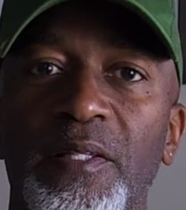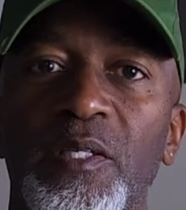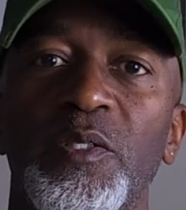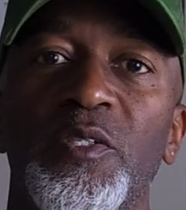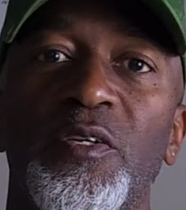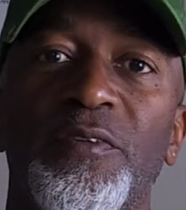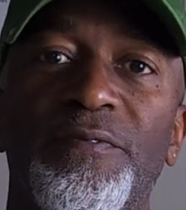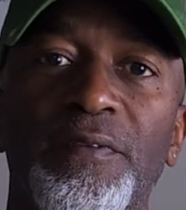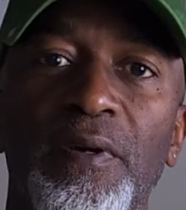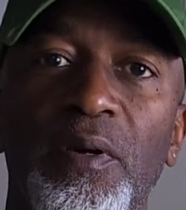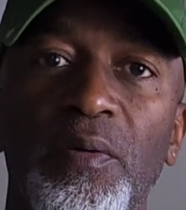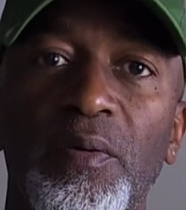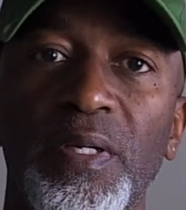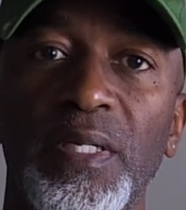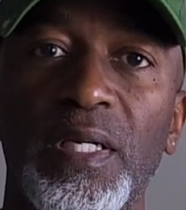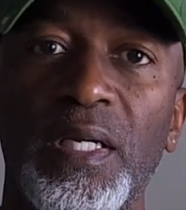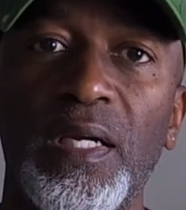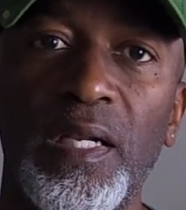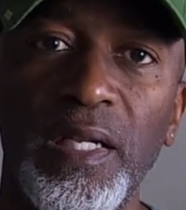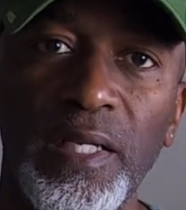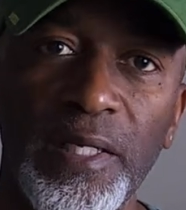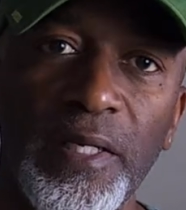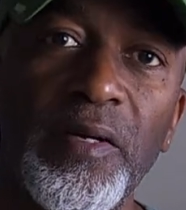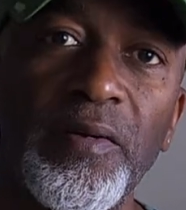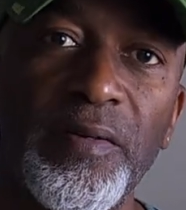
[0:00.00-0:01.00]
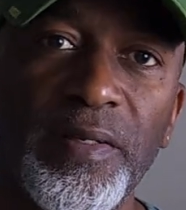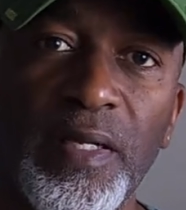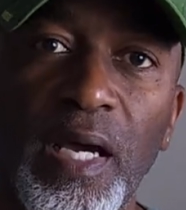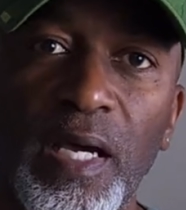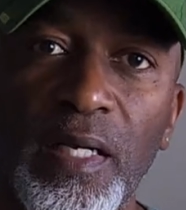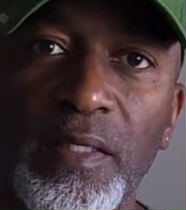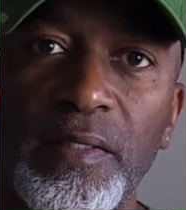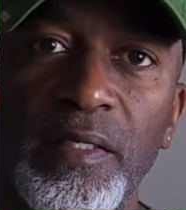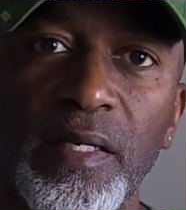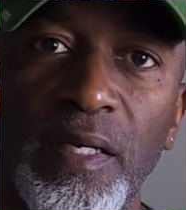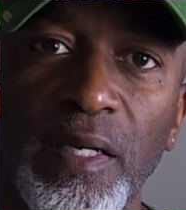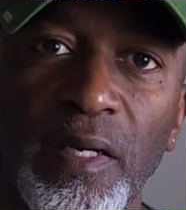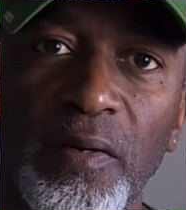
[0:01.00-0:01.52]
there's a very clear
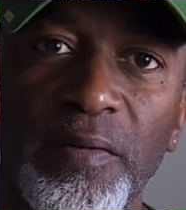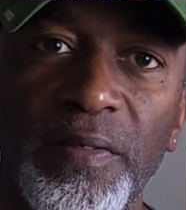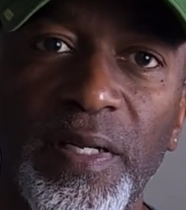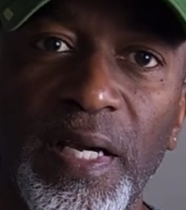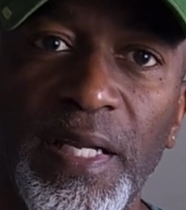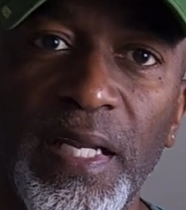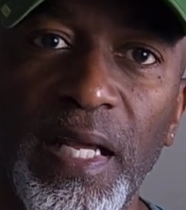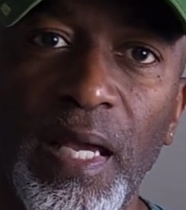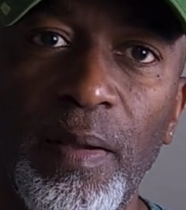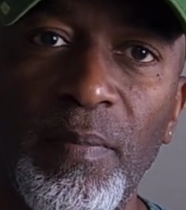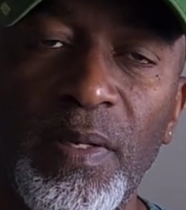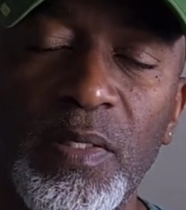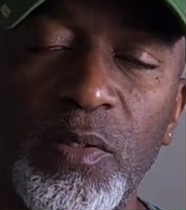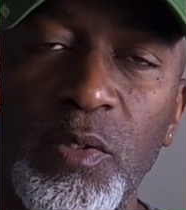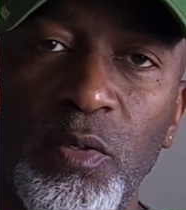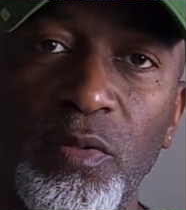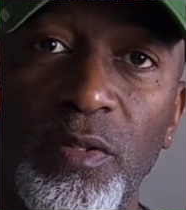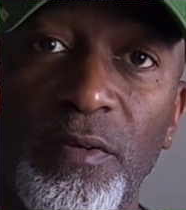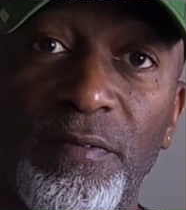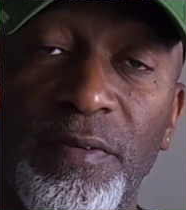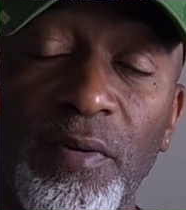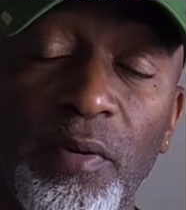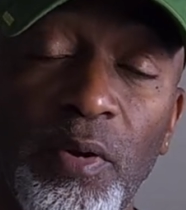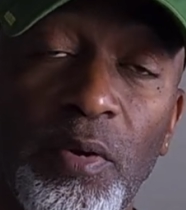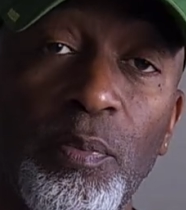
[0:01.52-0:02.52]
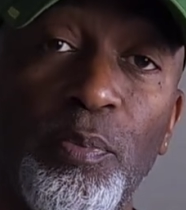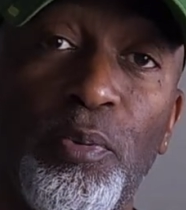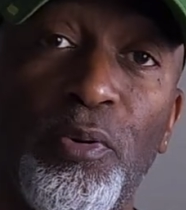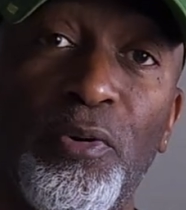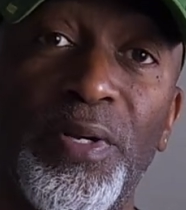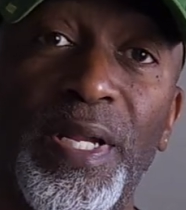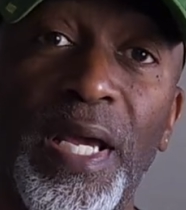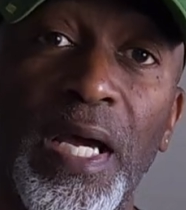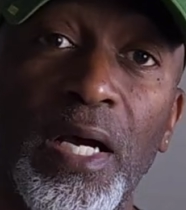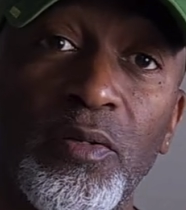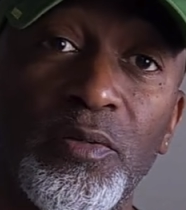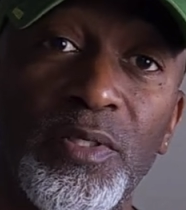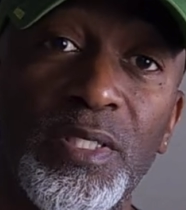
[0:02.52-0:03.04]
nod to aerodynamics with a very
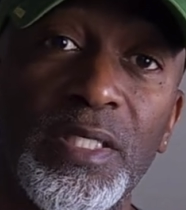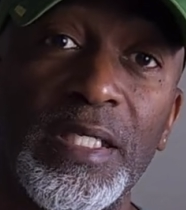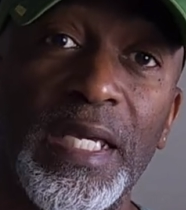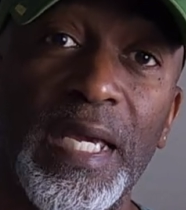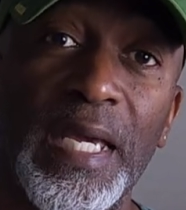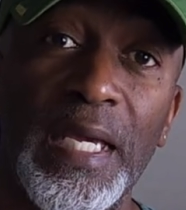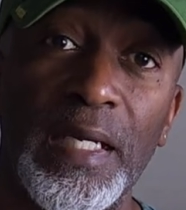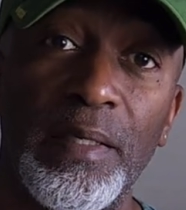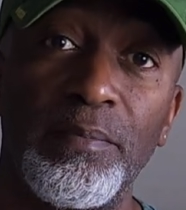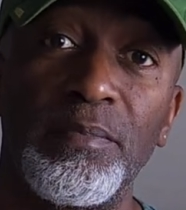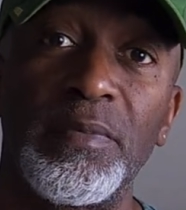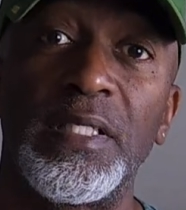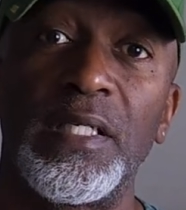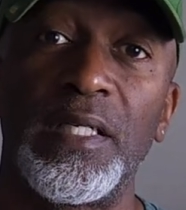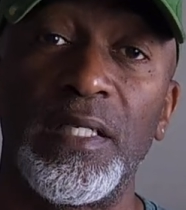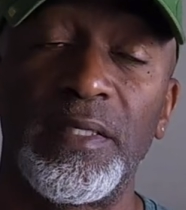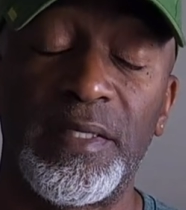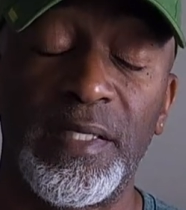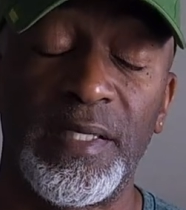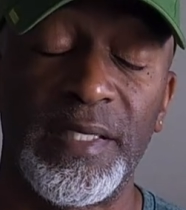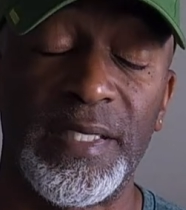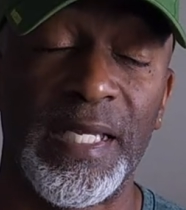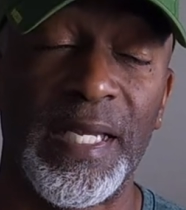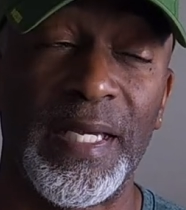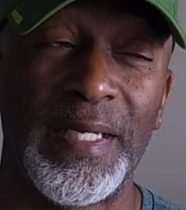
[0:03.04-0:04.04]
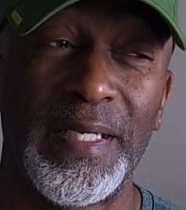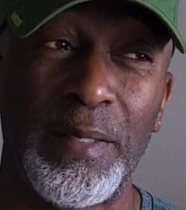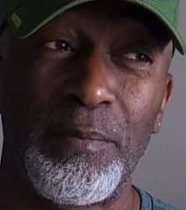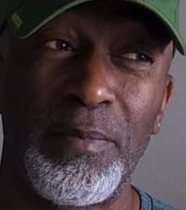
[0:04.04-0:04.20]
pronounced camtail design.